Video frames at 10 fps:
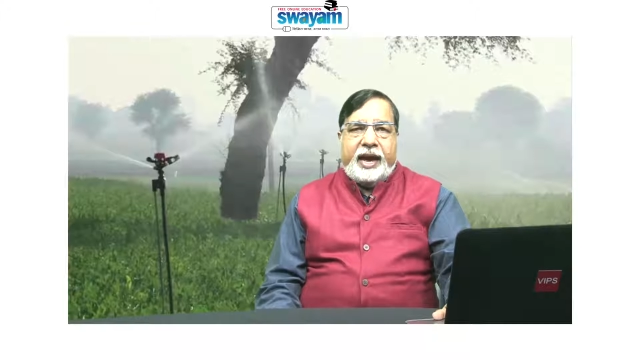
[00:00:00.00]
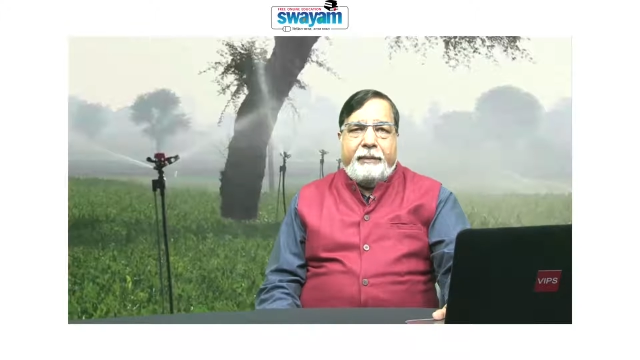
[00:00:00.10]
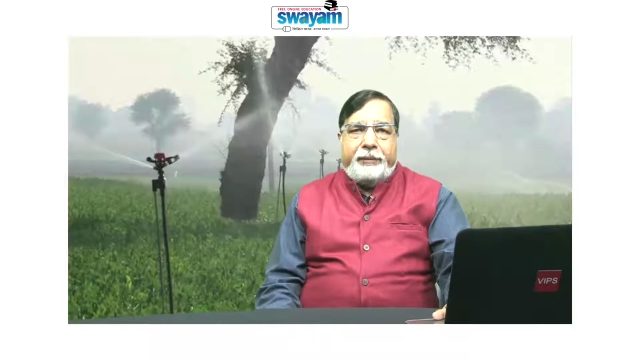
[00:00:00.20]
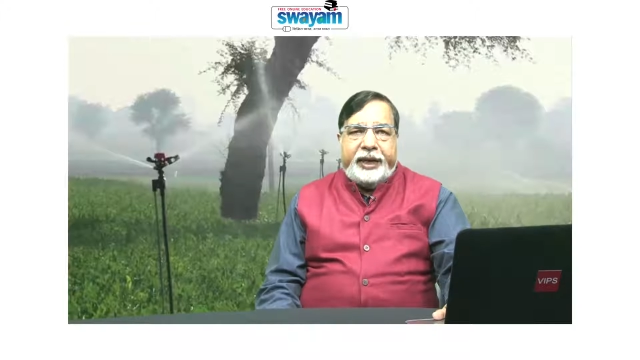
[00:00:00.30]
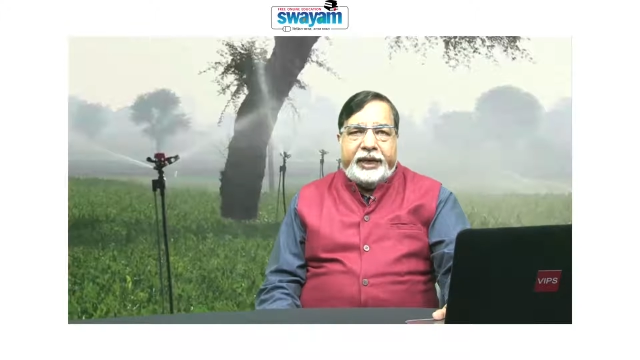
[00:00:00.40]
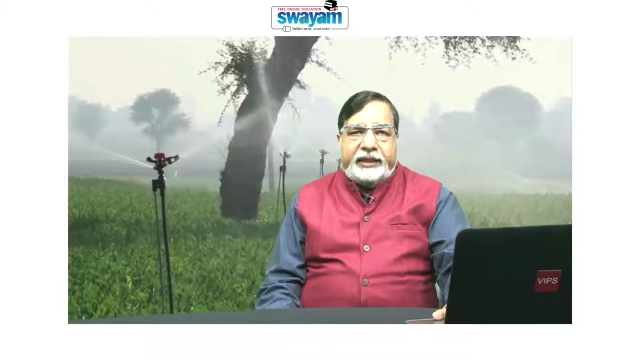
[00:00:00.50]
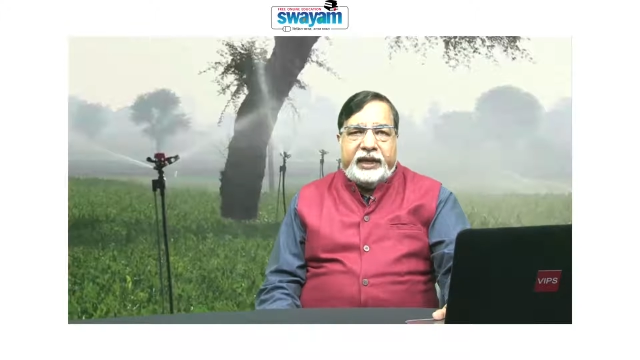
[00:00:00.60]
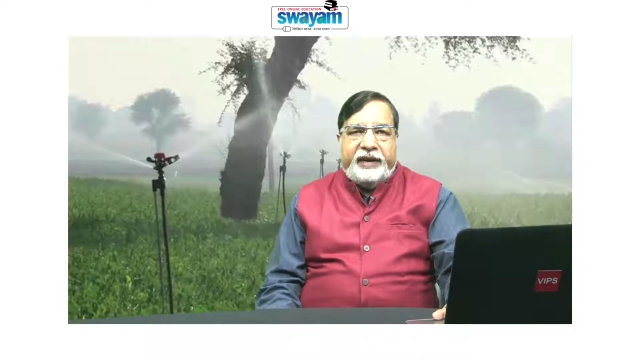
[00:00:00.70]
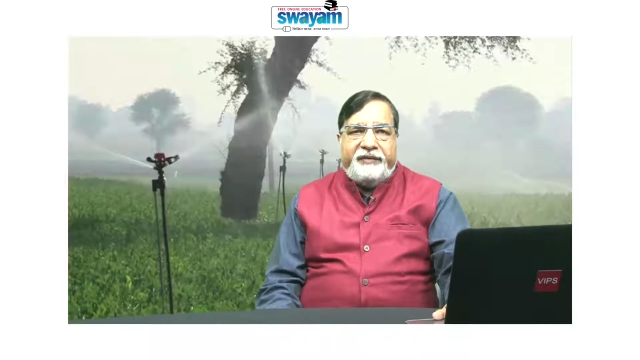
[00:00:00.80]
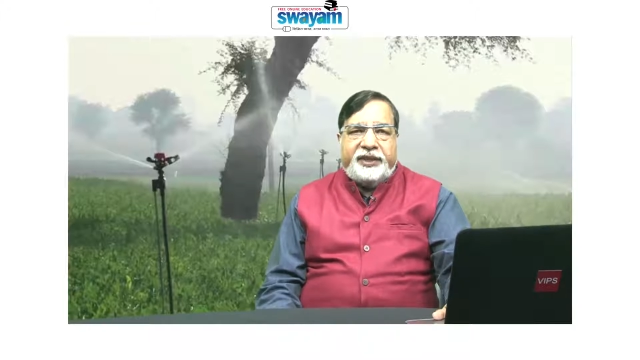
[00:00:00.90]

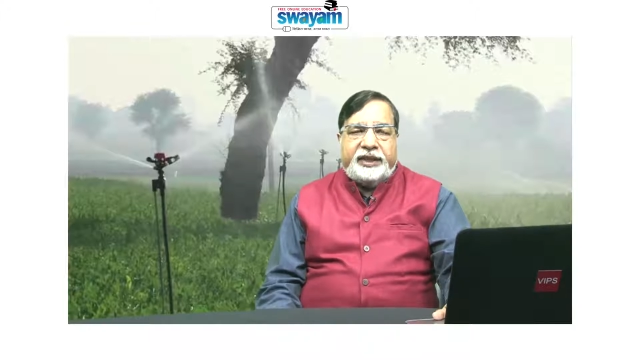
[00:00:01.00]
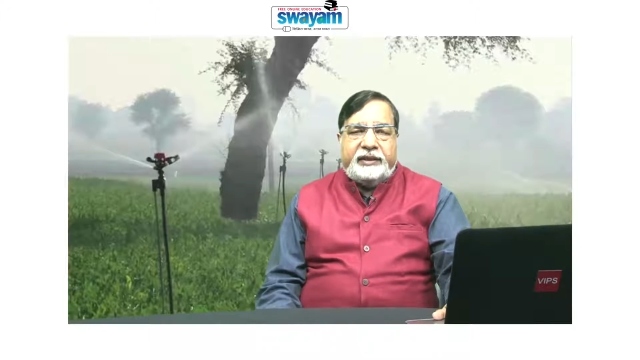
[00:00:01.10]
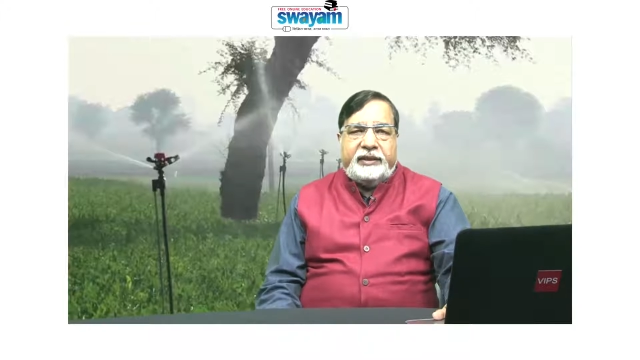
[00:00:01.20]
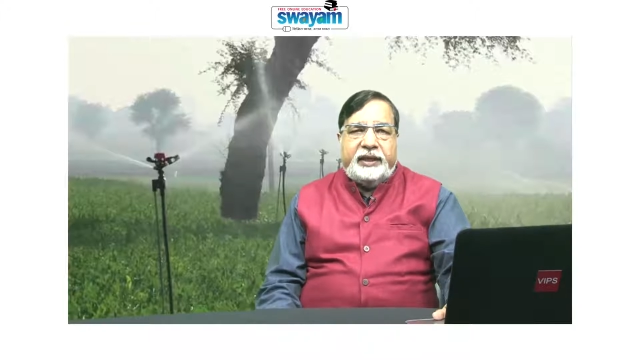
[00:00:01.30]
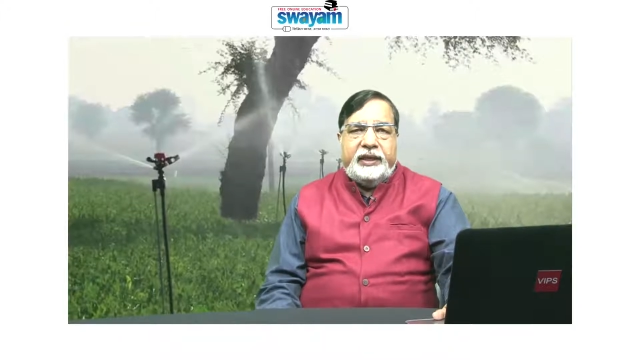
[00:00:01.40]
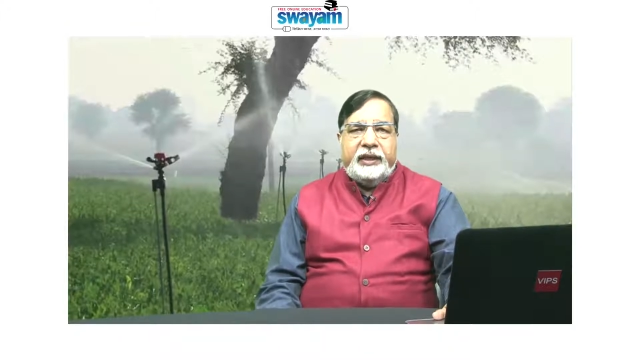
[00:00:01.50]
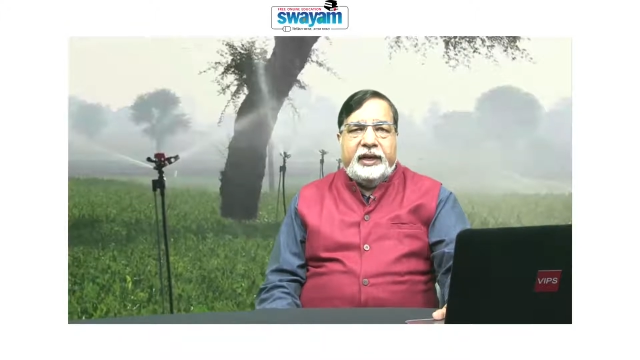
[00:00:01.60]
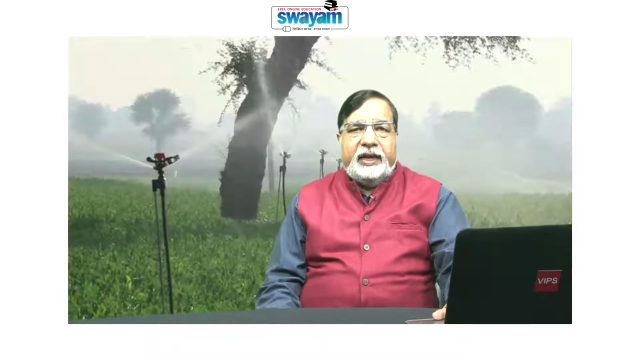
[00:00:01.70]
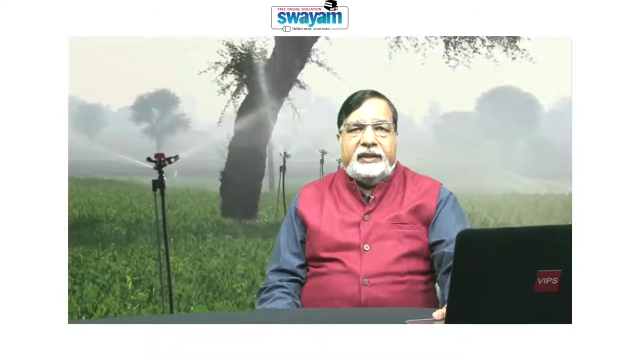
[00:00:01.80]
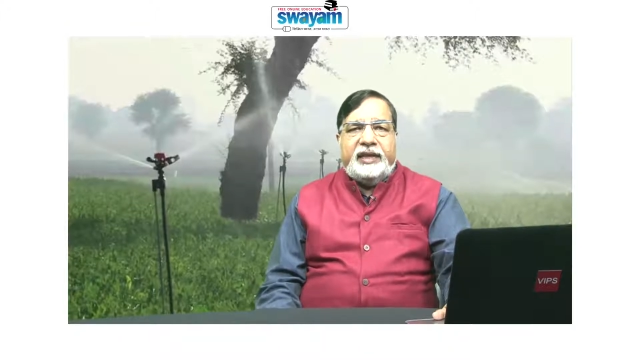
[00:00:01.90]
application efficiency,
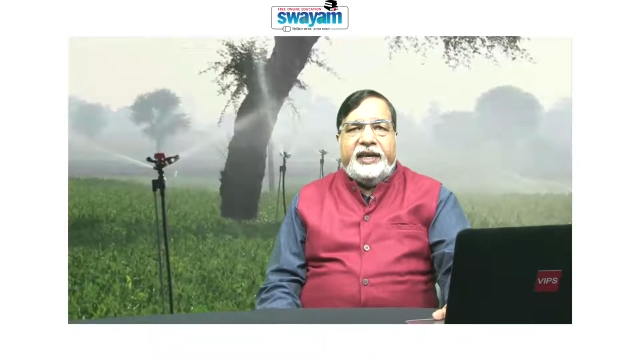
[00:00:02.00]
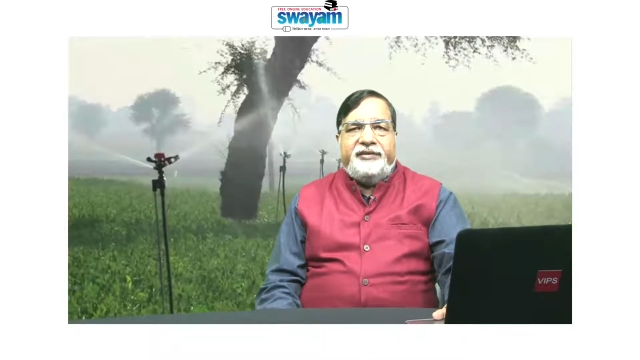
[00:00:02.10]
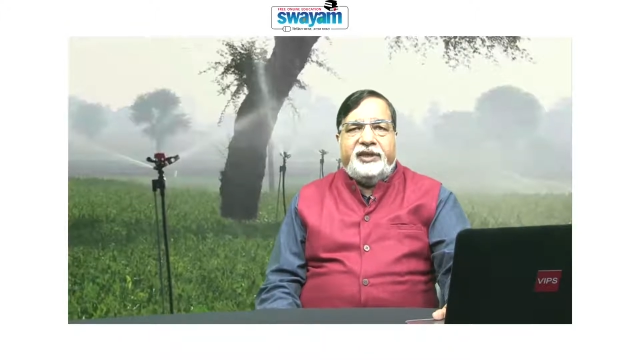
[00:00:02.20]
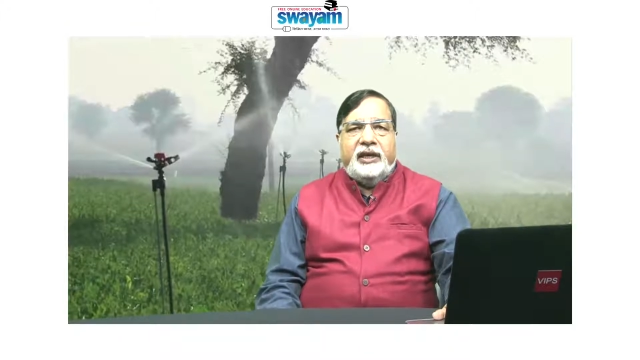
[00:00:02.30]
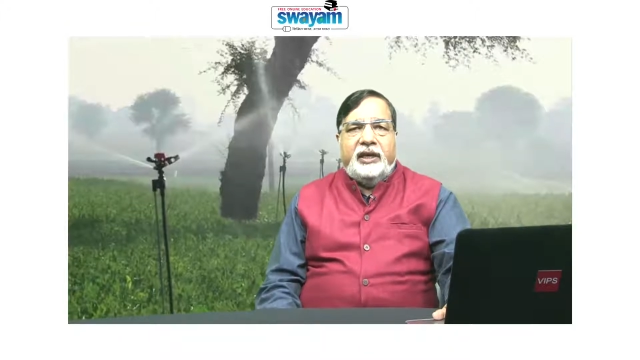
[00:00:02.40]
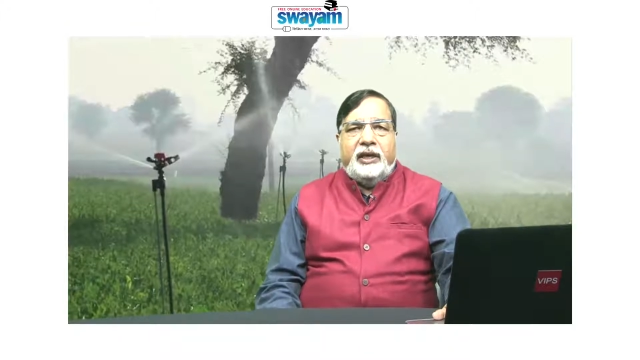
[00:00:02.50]
and saves